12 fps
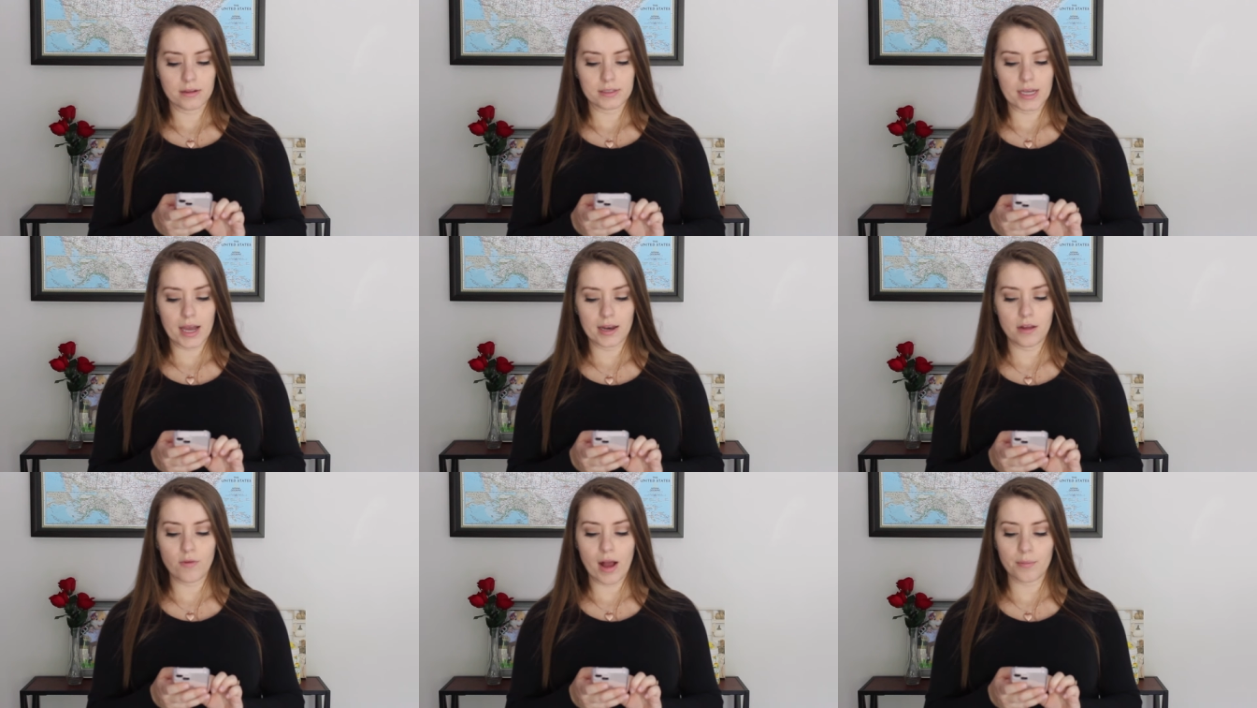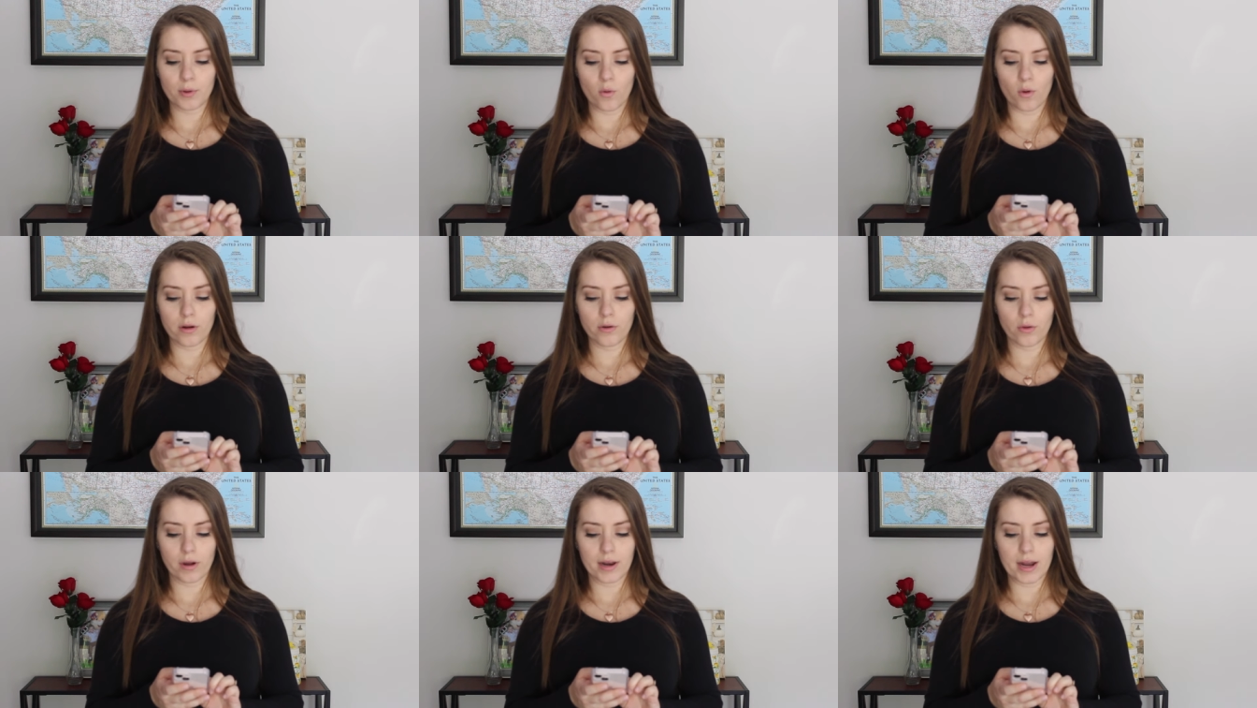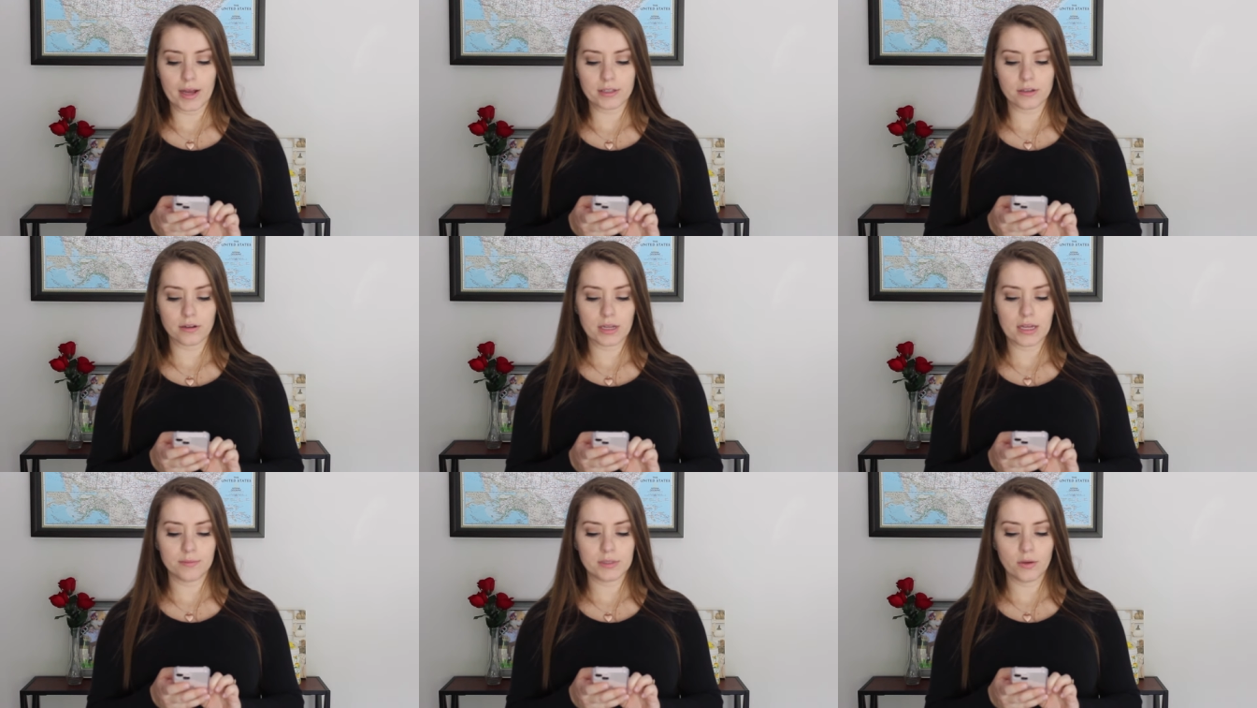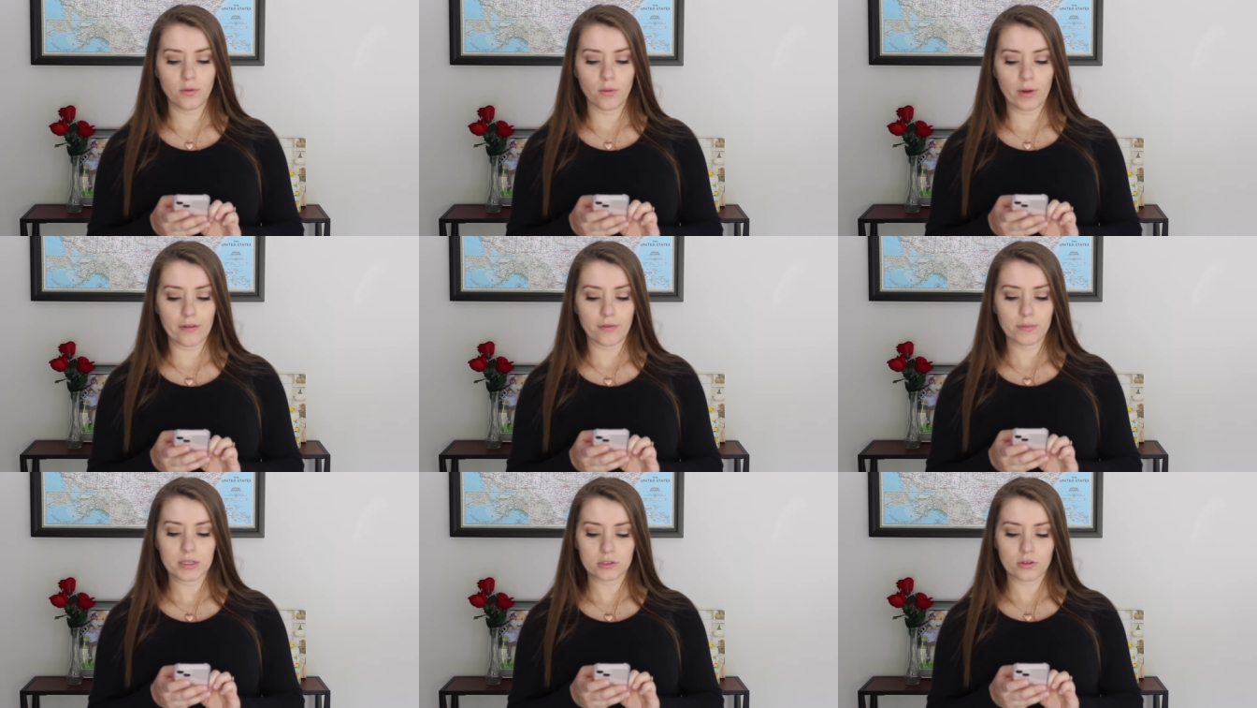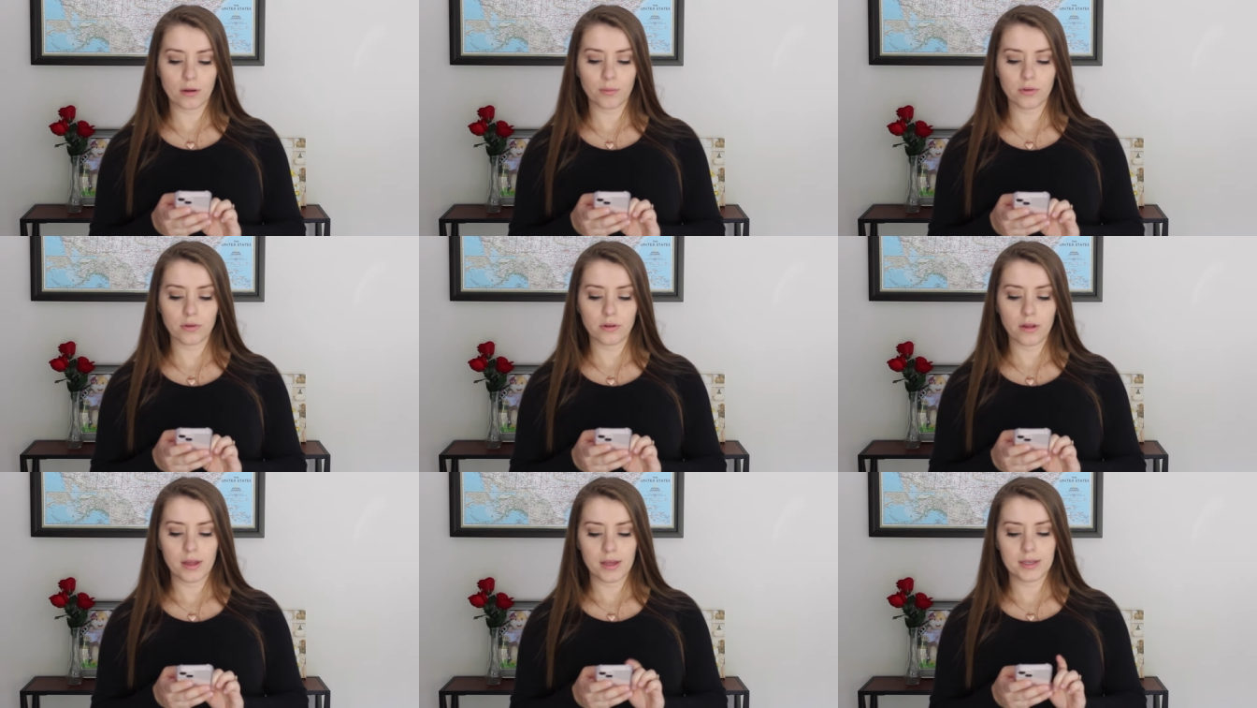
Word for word: Tidy Wrap Cord Organizer keeps you away from this trouble.